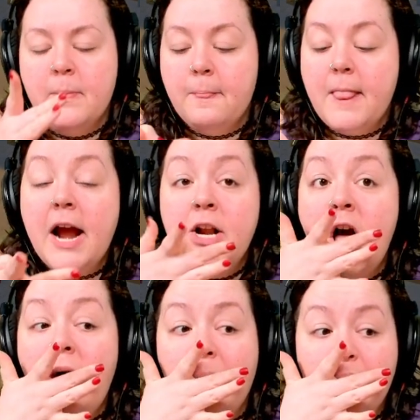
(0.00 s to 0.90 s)
i
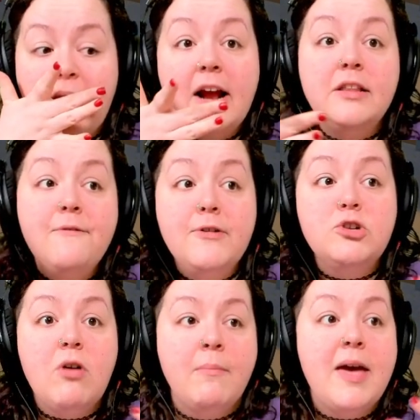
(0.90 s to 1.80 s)
know i live for
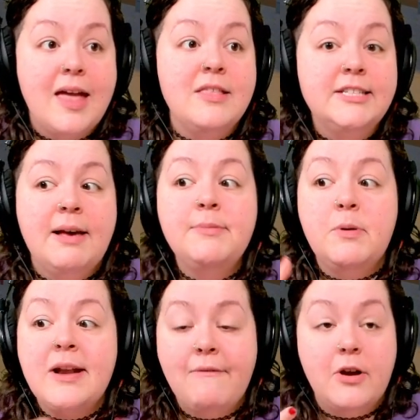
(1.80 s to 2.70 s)
drama in the sims but
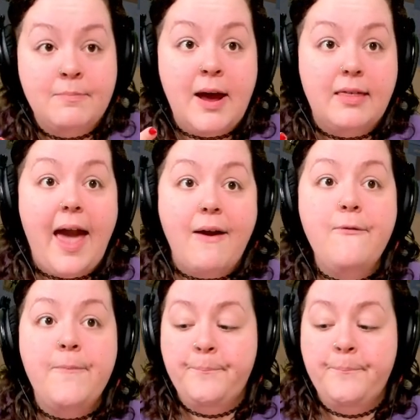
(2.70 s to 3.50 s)
never in my life